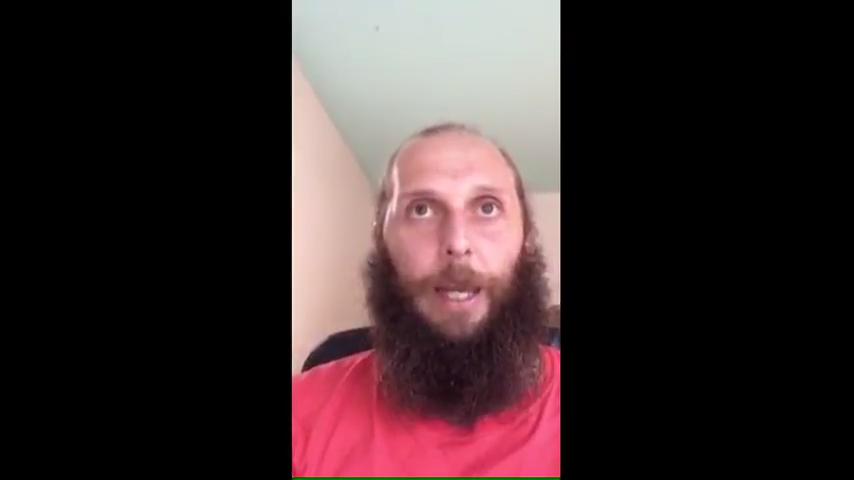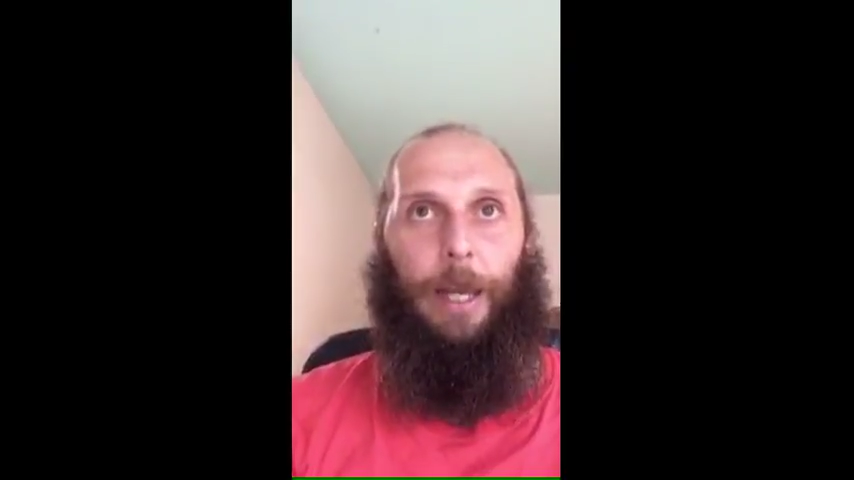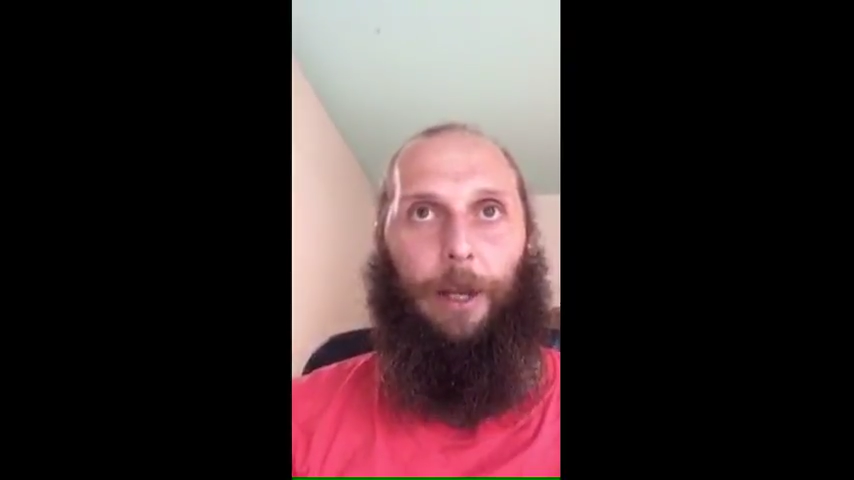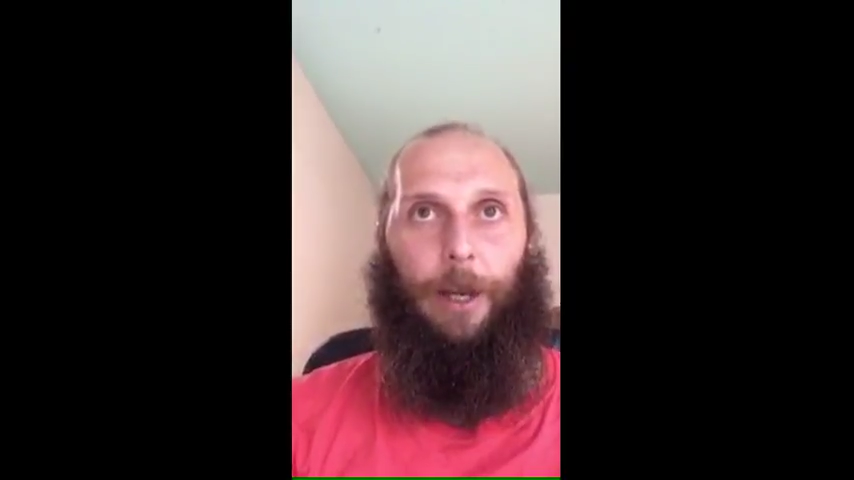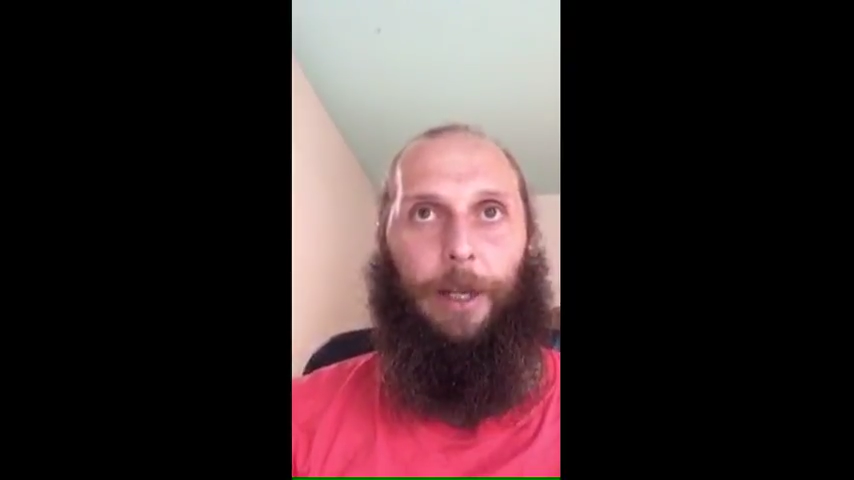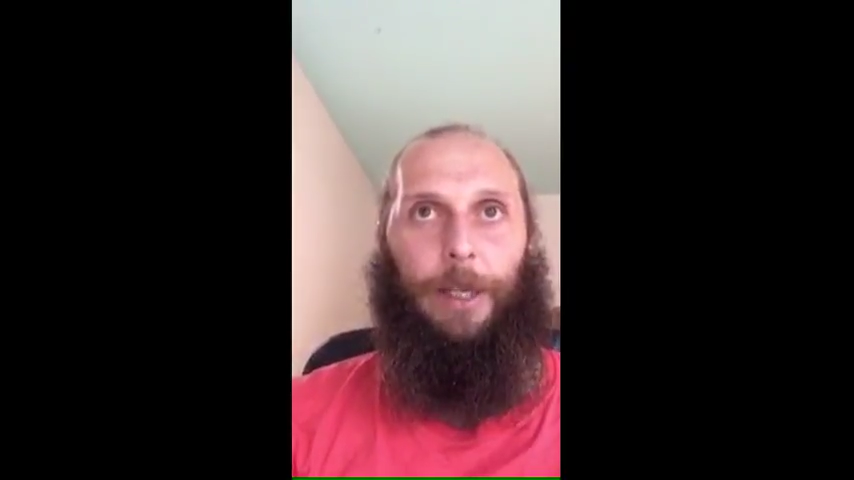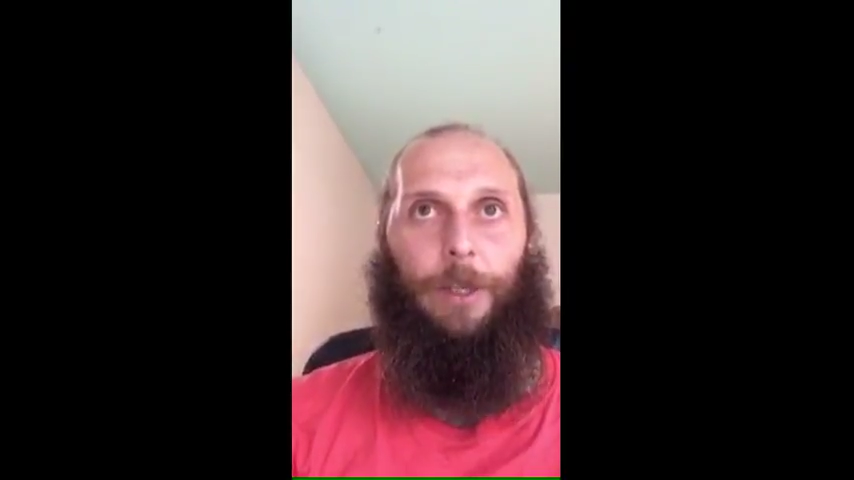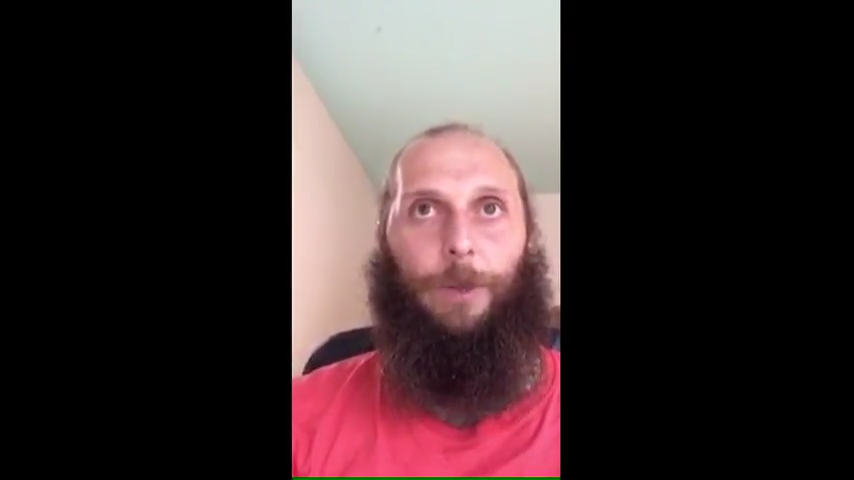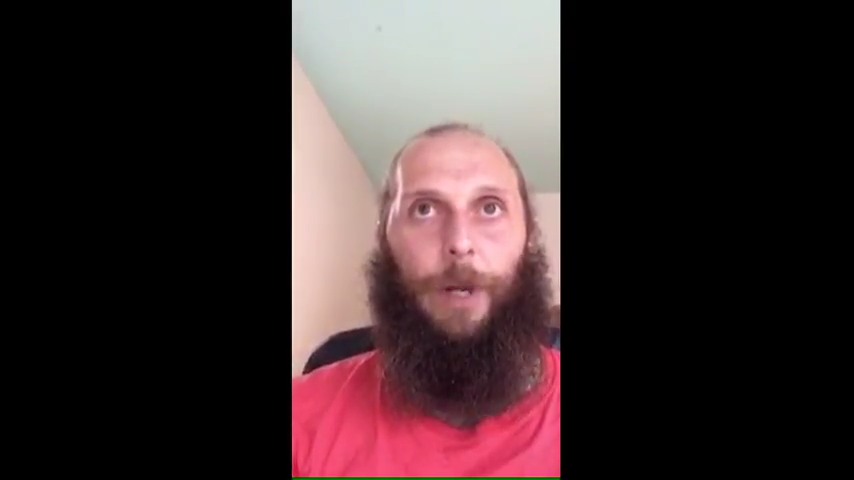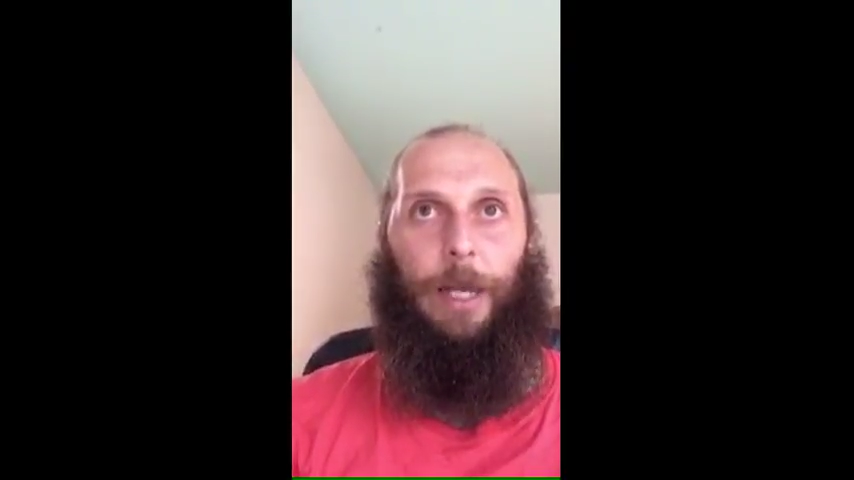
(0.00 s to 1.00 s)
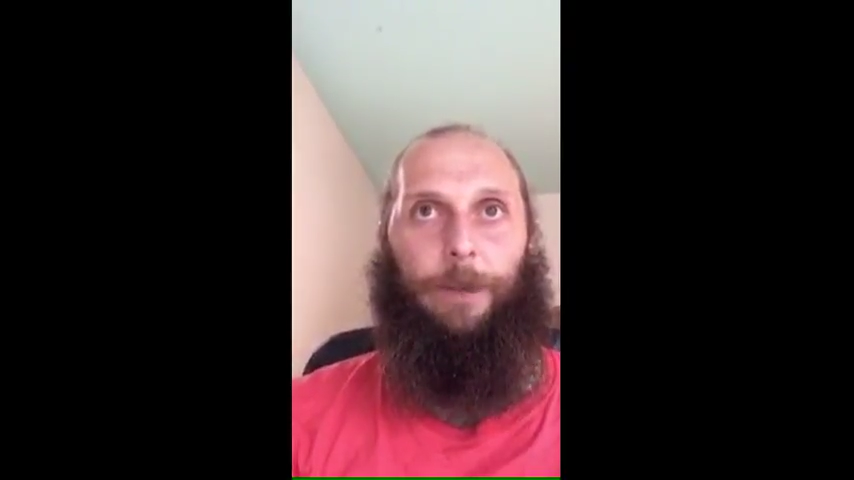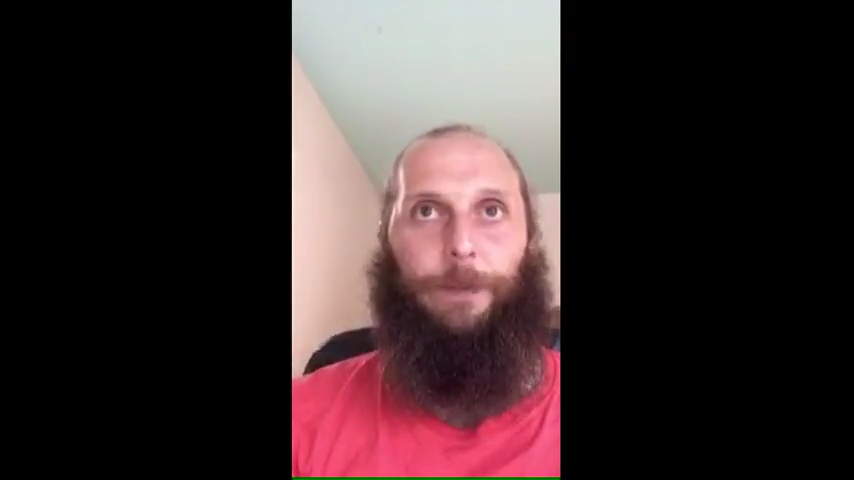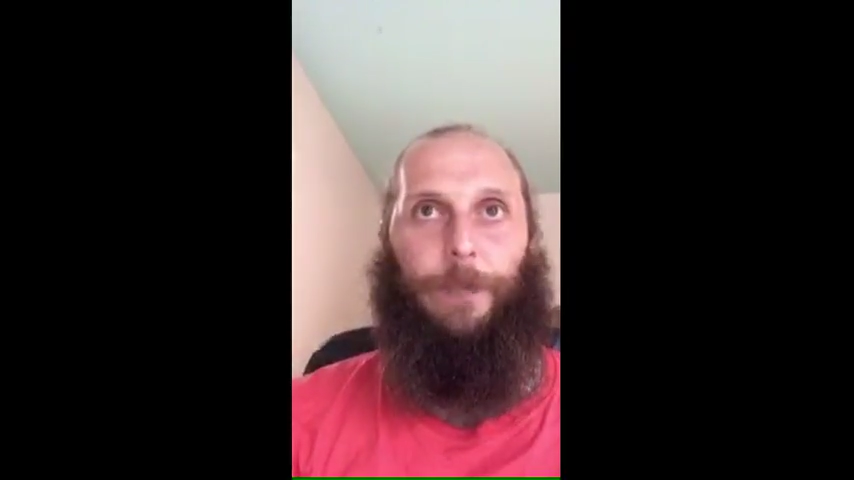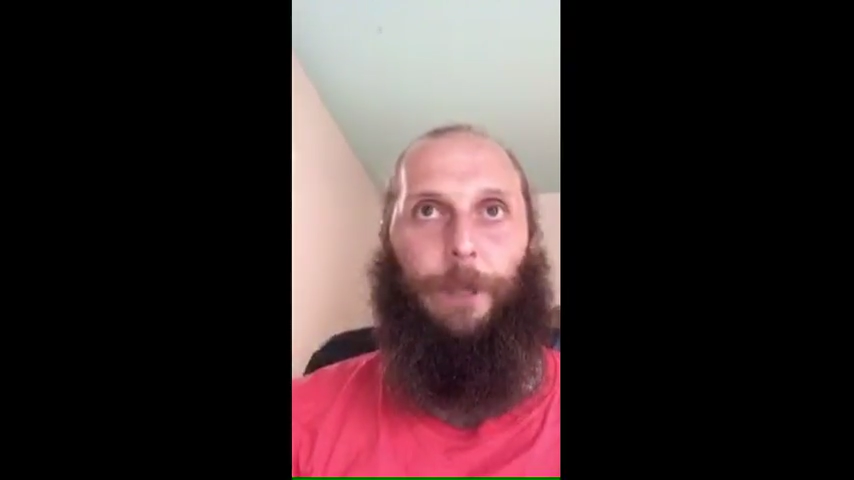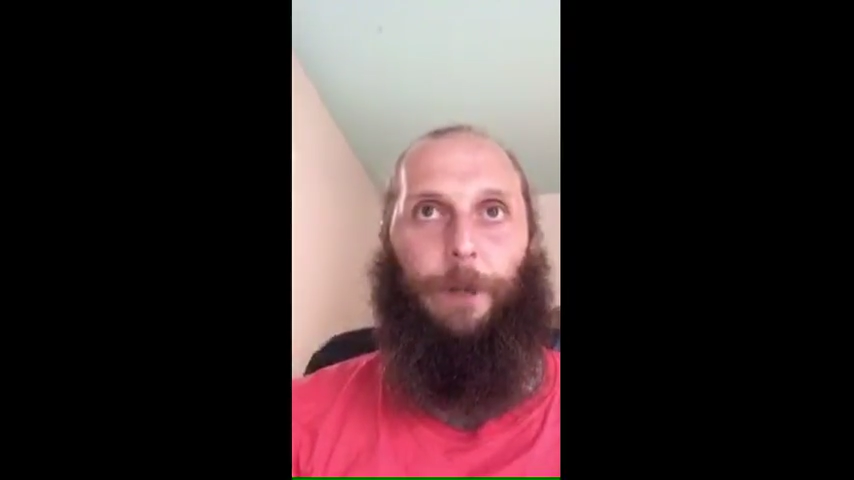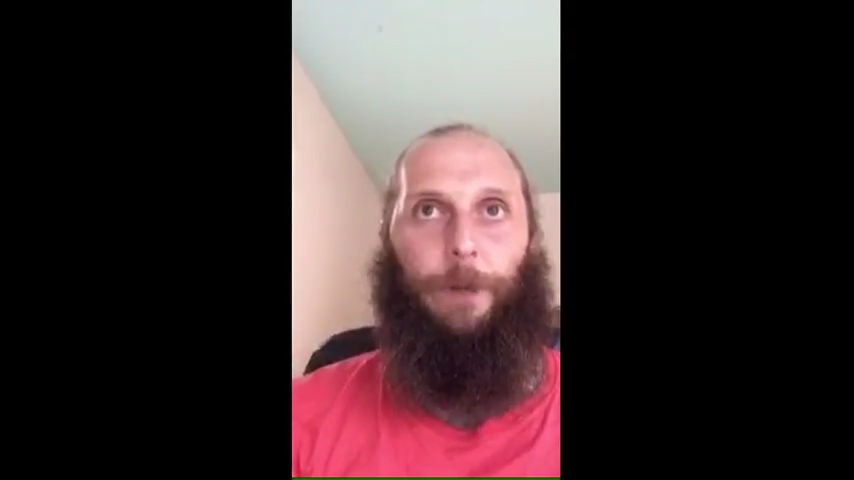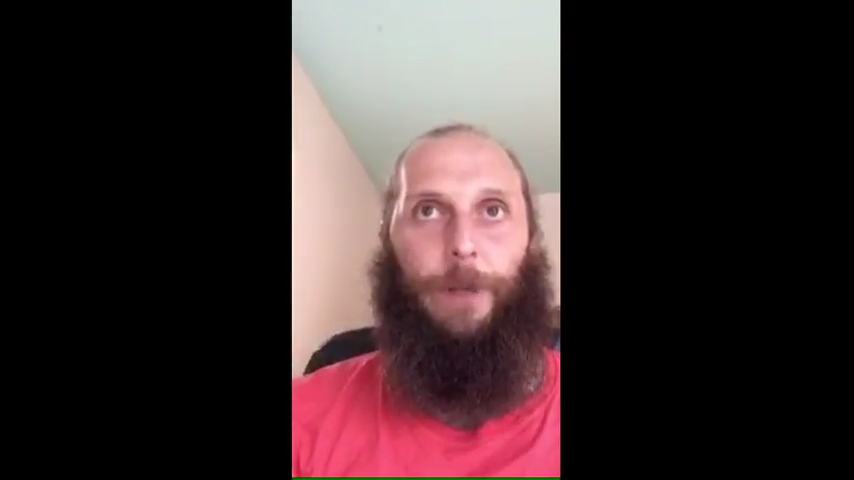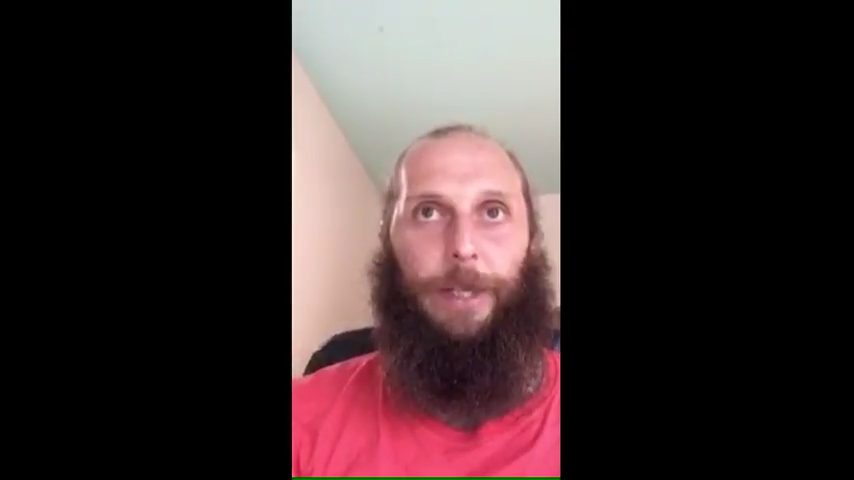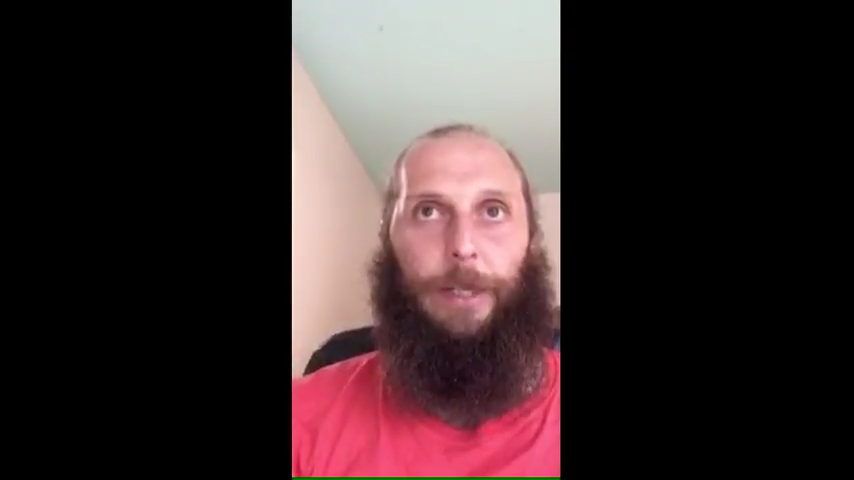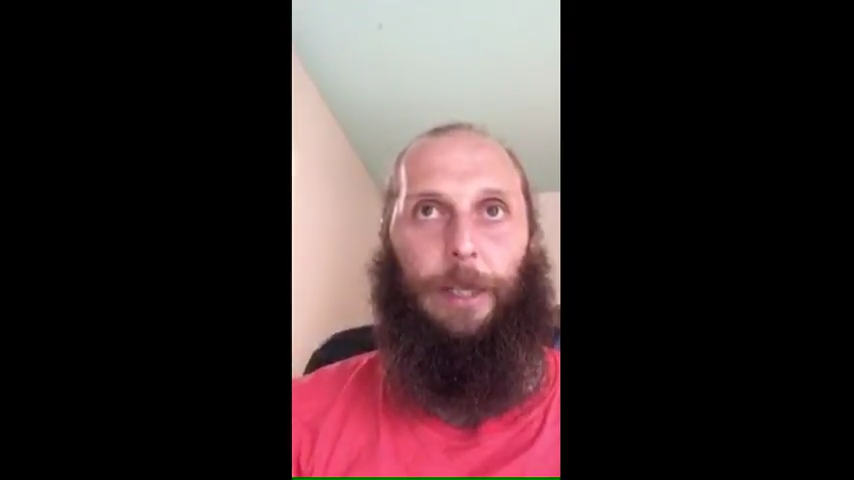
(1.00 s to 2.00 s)
and on his gravestone
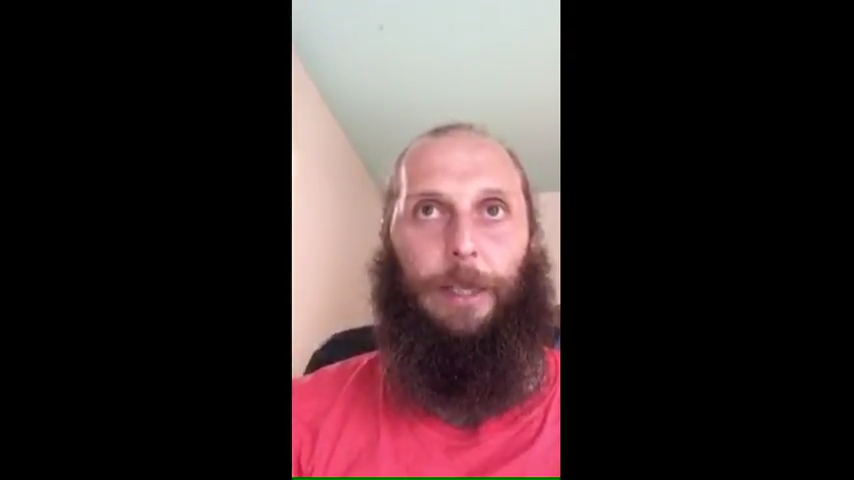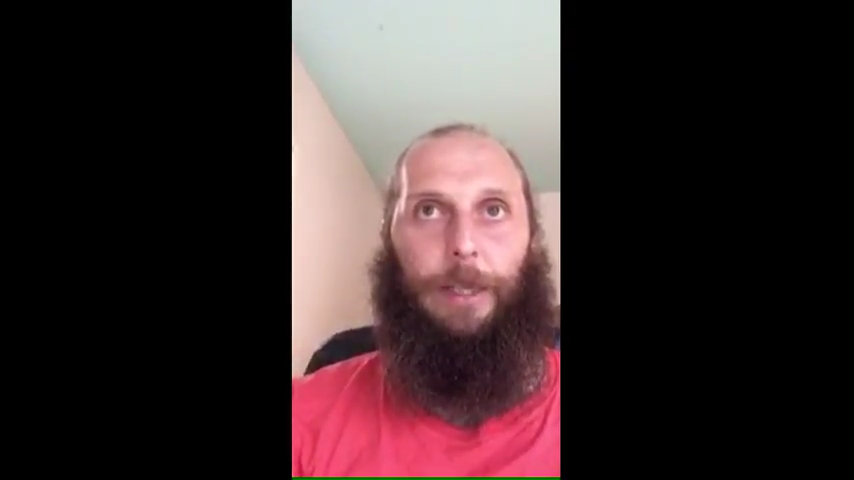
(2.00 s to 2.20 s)
this